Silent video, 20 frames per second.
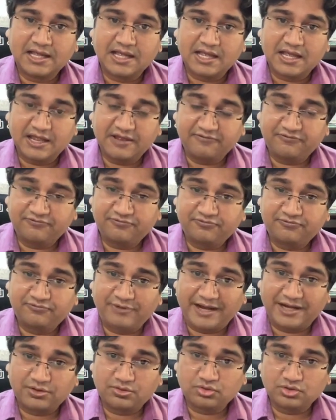If
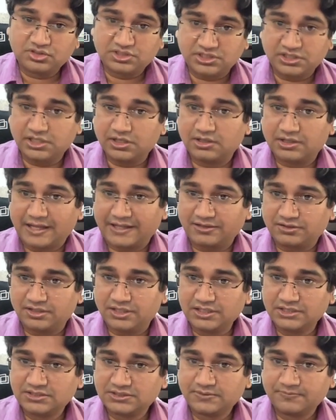white goes here like
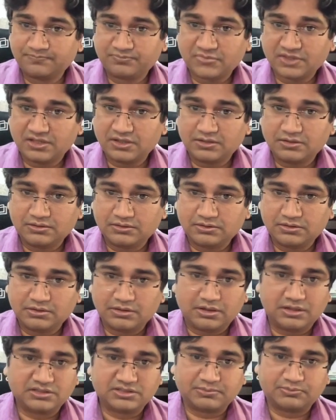this,
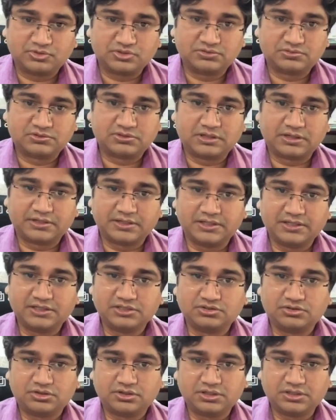suppose the king is
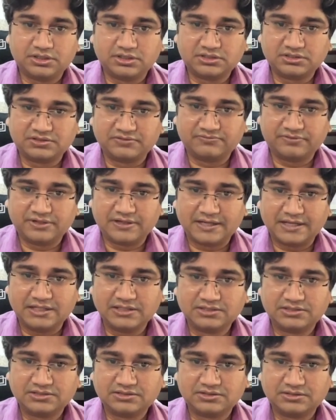not here, somewhere
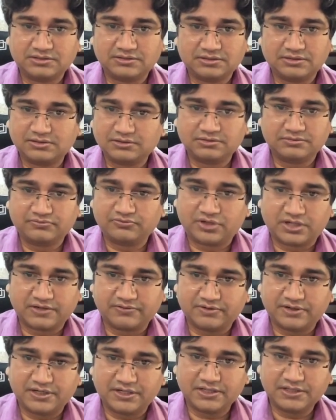else,
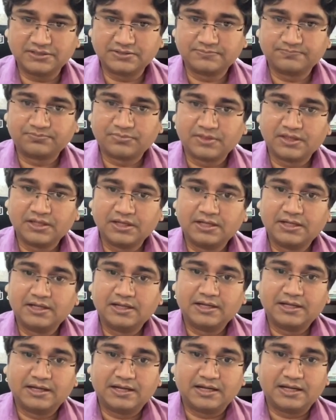whatever it is,
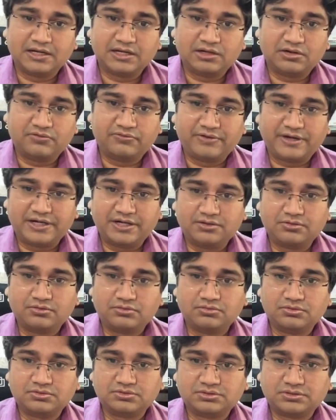and now white
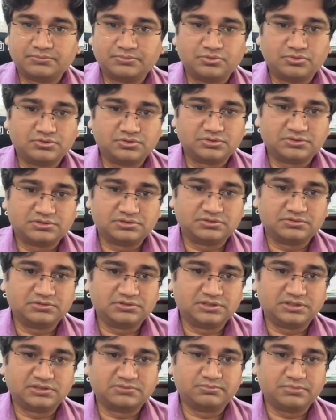goes, suppose
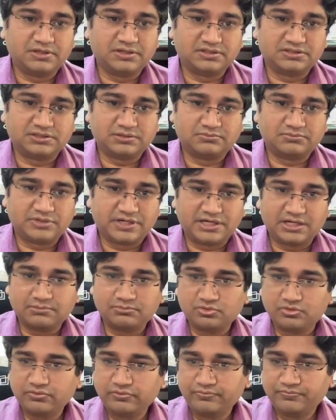just play some random
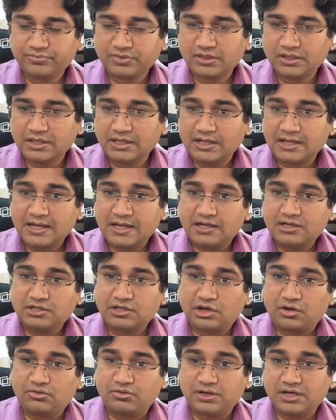move.
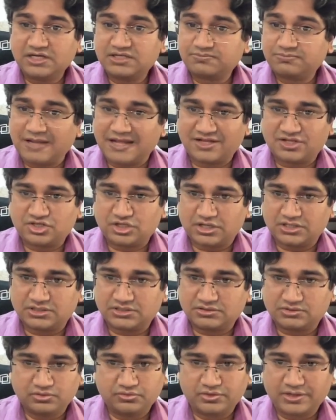Now, it is black
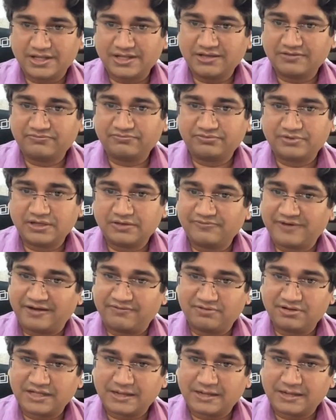chance, you think white will